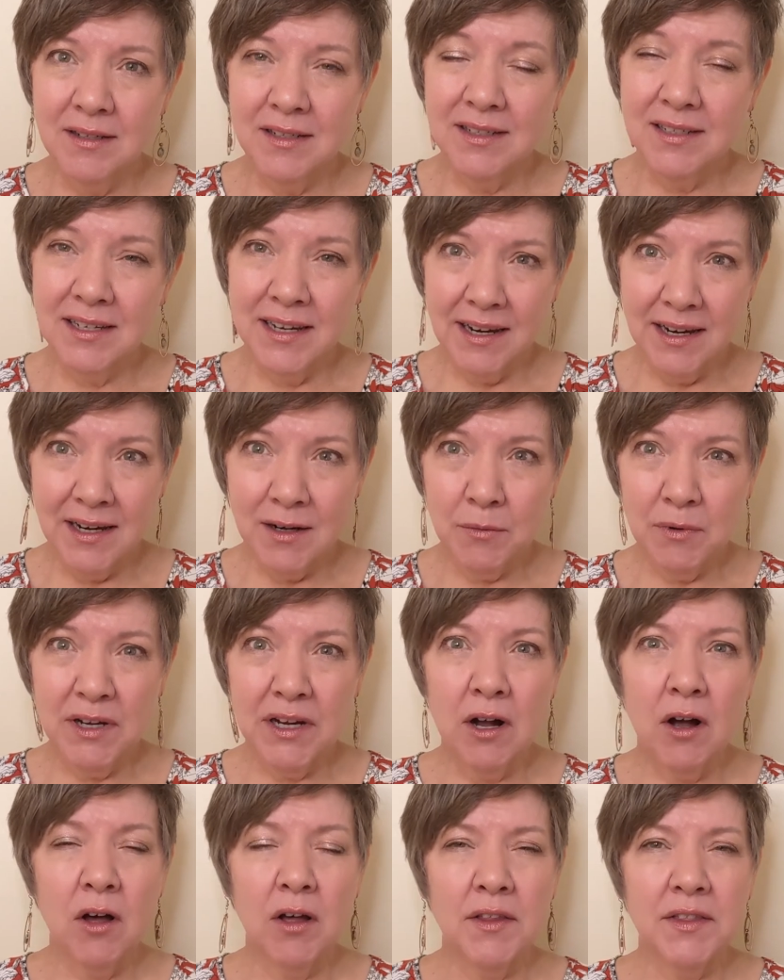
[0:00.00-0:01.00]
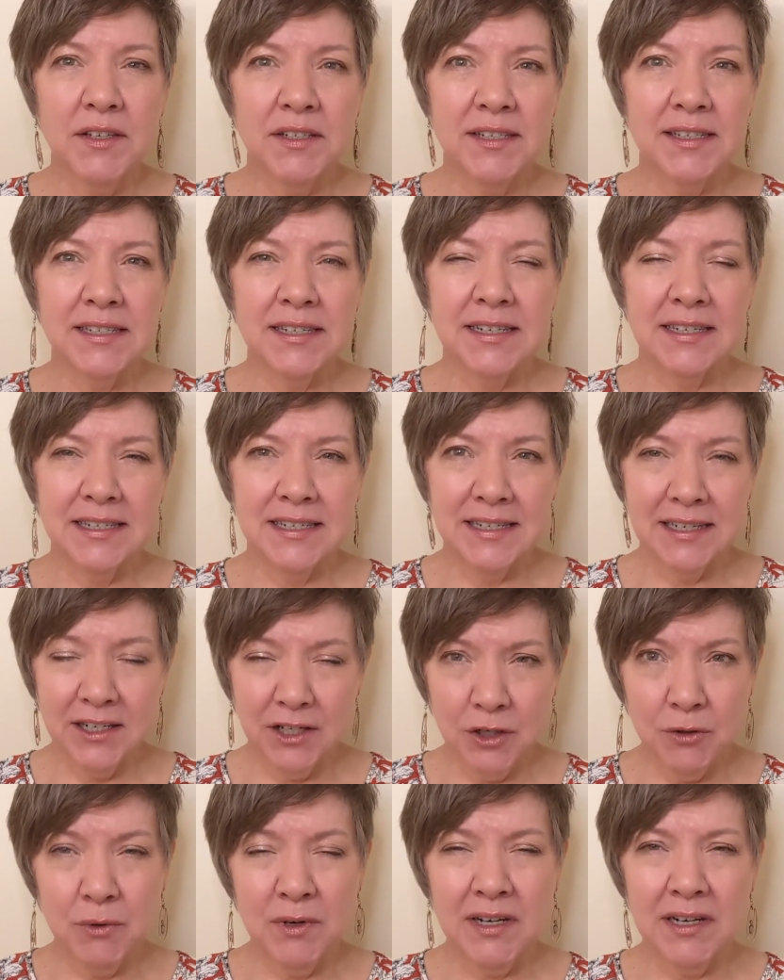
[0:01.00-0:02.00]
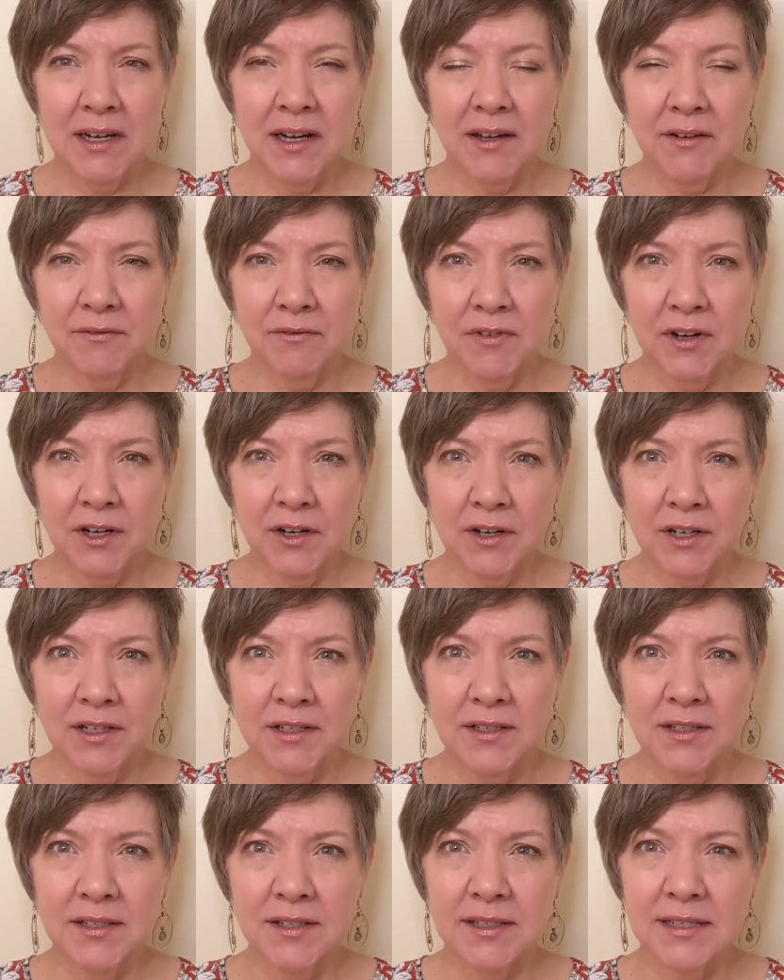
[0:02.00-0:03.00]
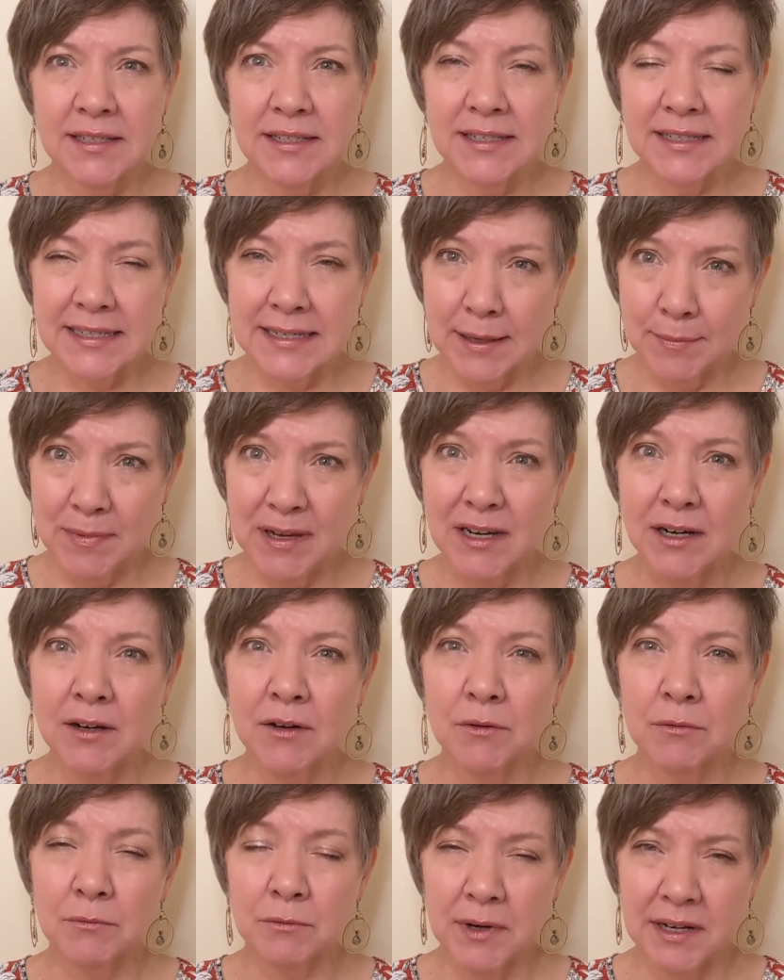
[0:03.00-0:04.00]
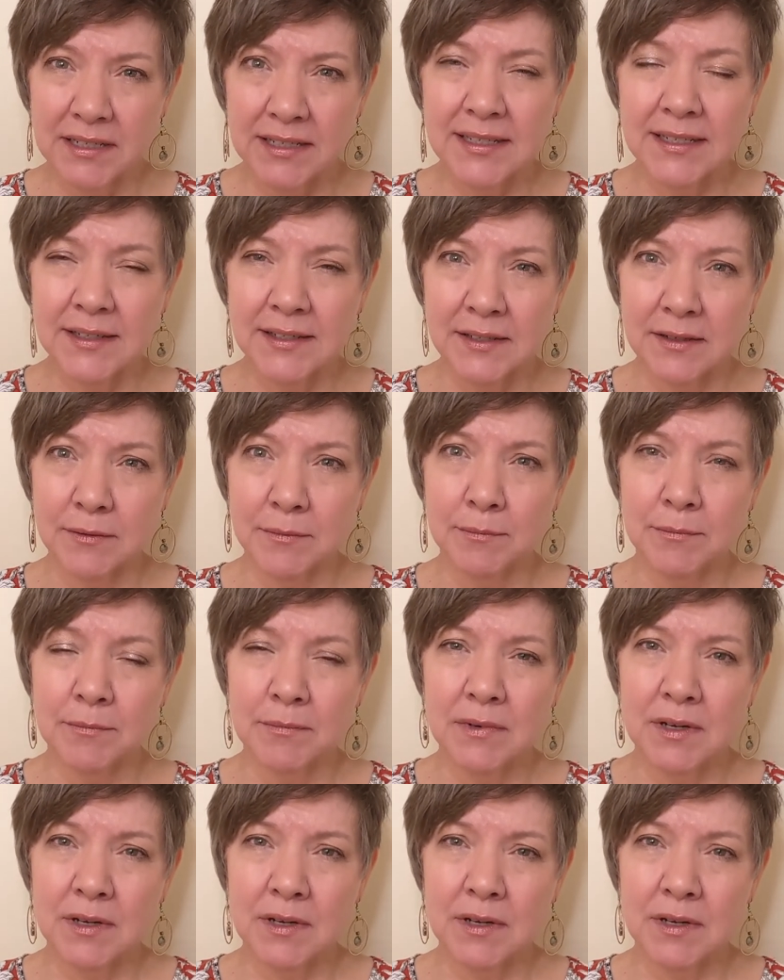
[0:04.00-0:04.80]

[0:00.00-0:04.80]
Today, we call this continuing unfairness systemic racism.